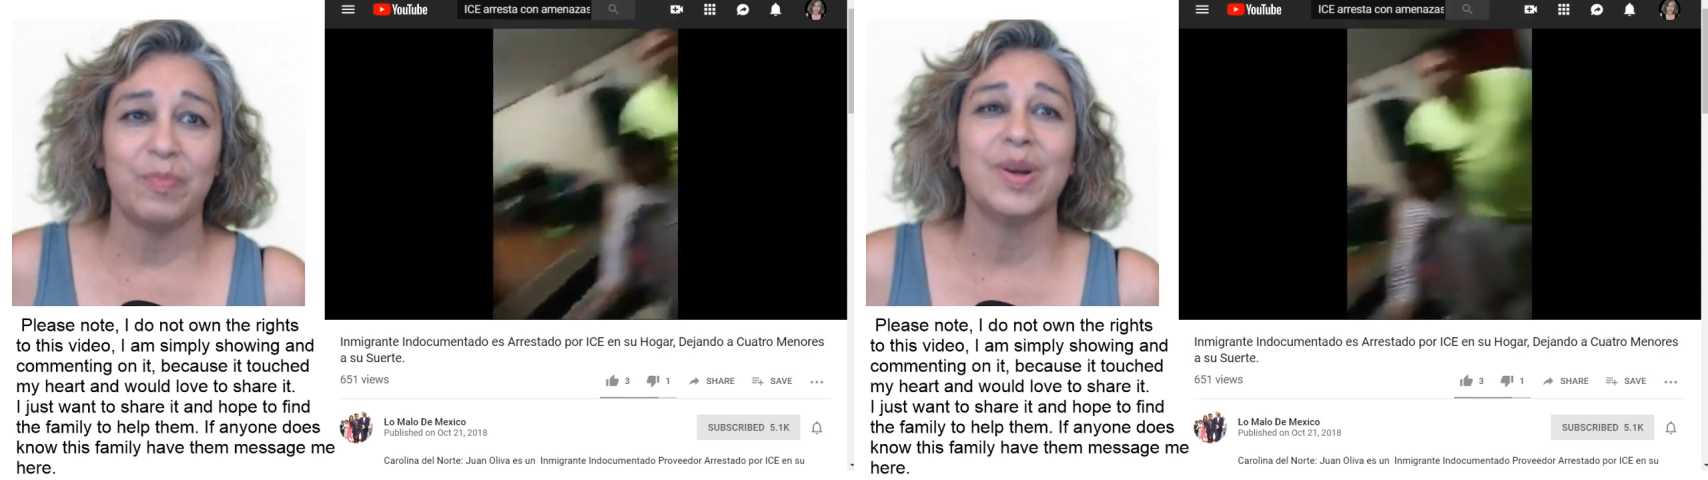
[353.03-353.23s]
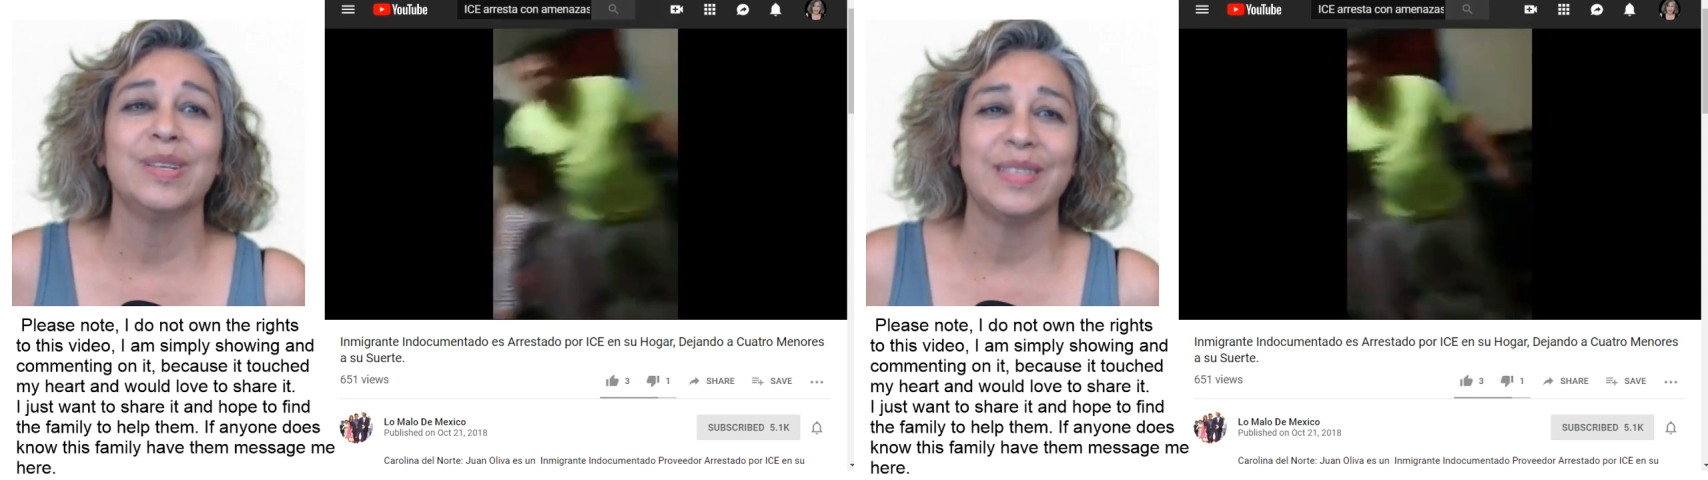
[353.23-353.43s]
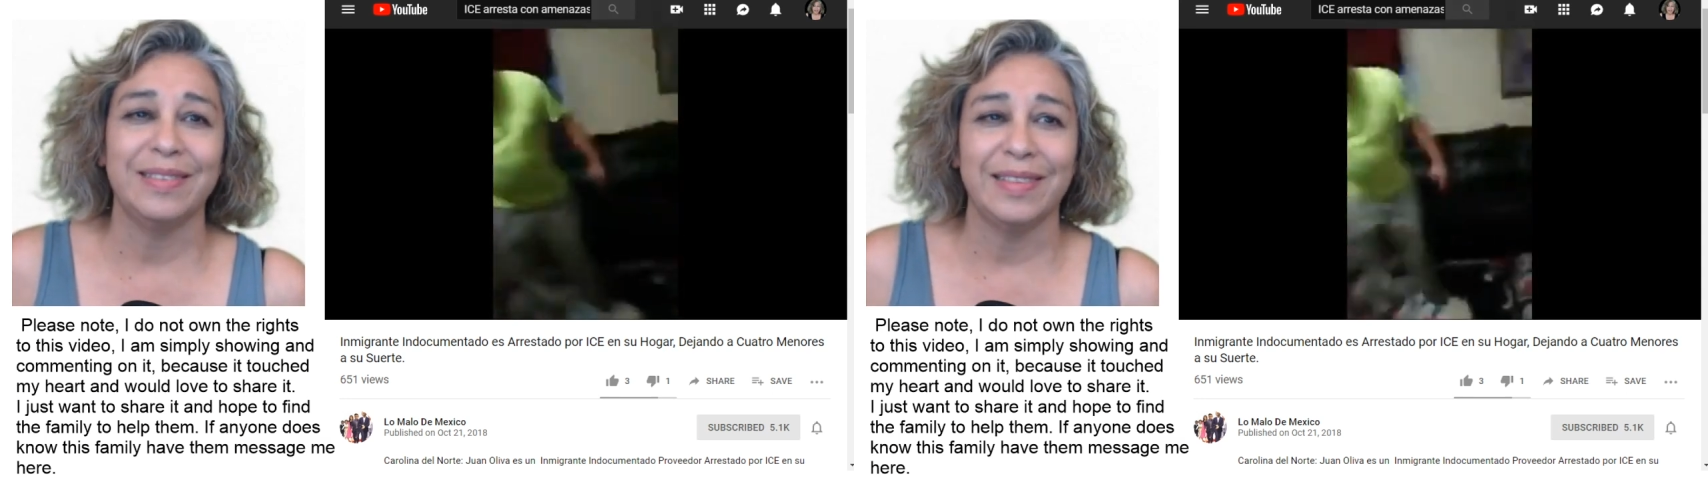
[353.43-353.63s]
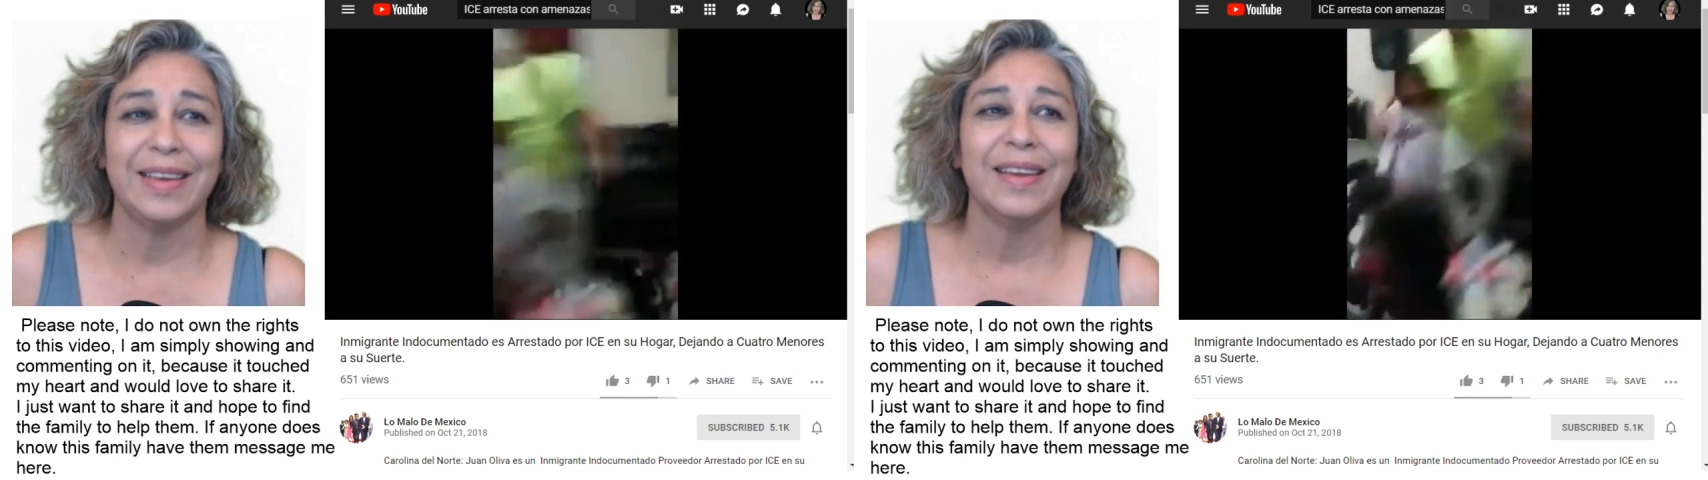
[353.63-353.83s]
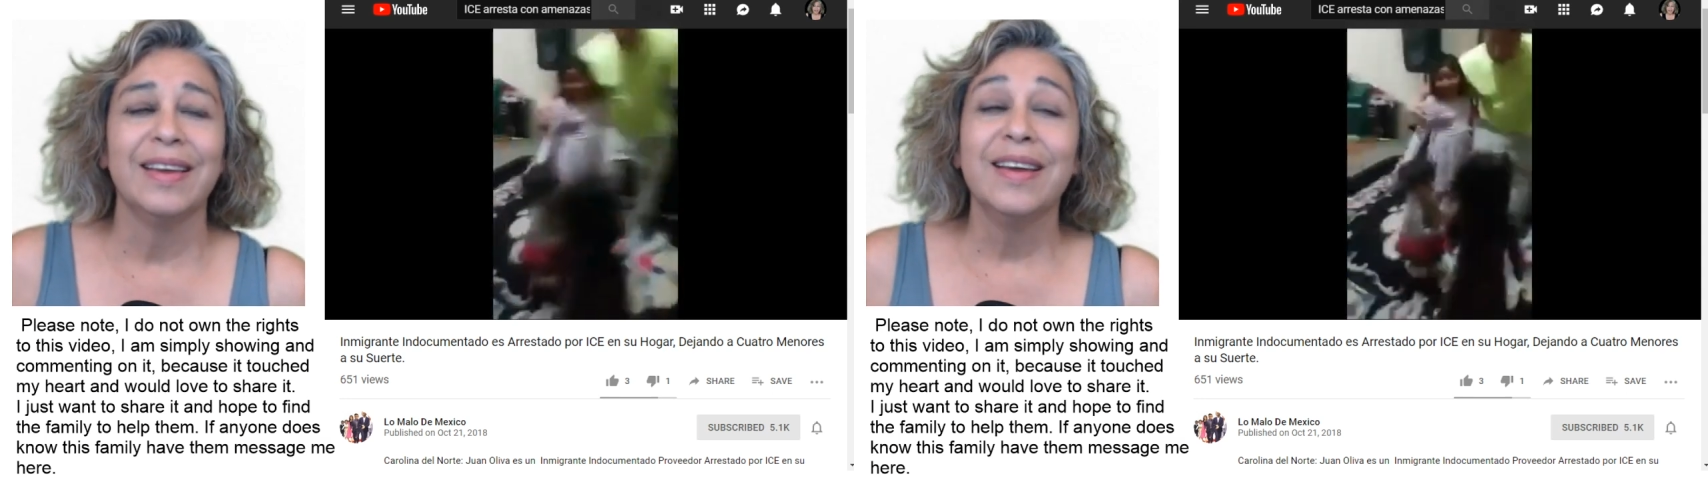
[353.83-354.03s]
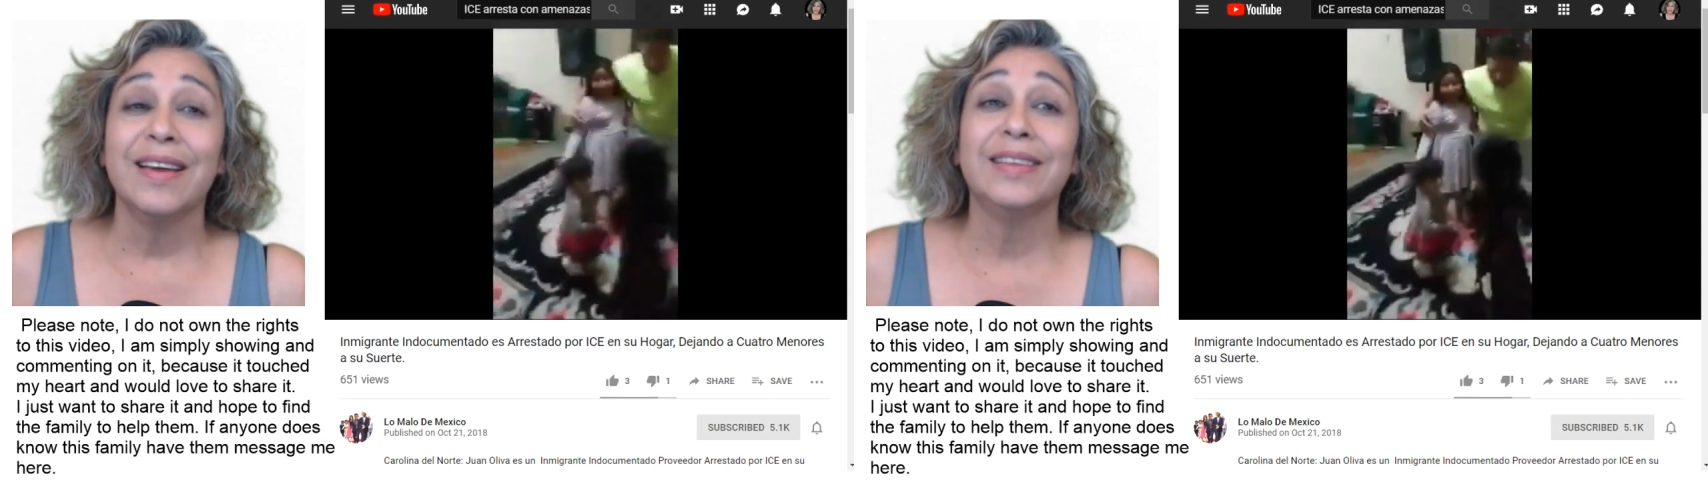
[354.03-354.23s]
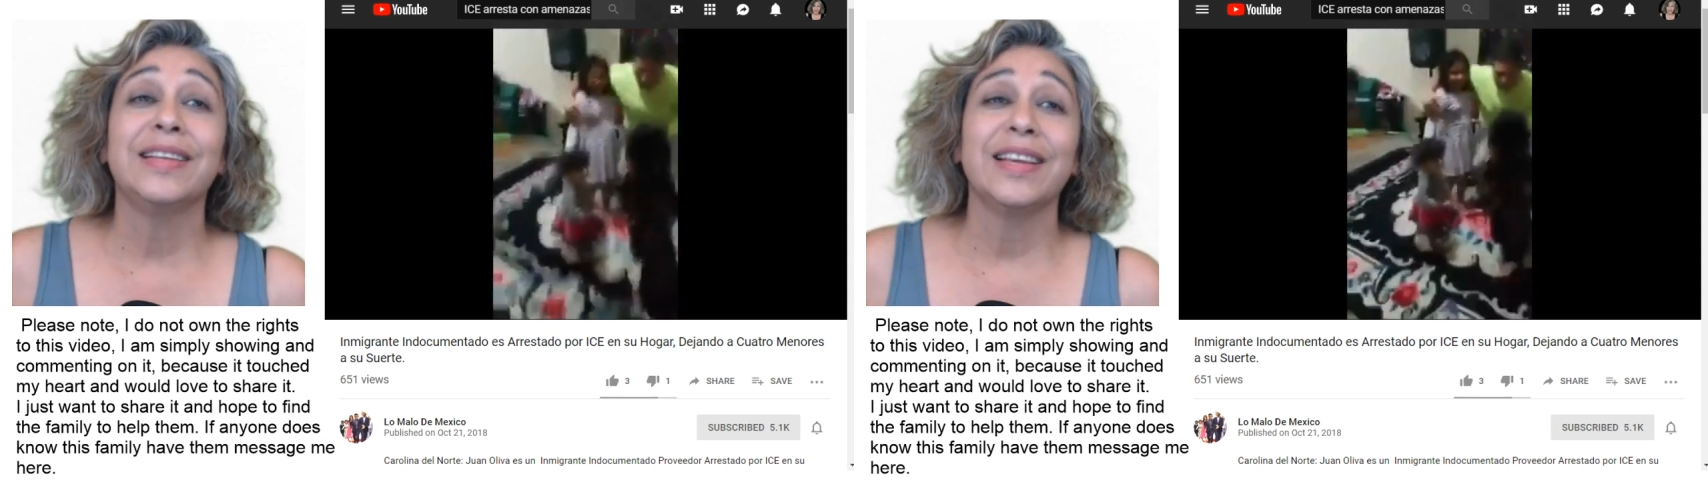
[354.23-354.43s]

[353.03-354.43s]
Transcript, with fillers: personally, it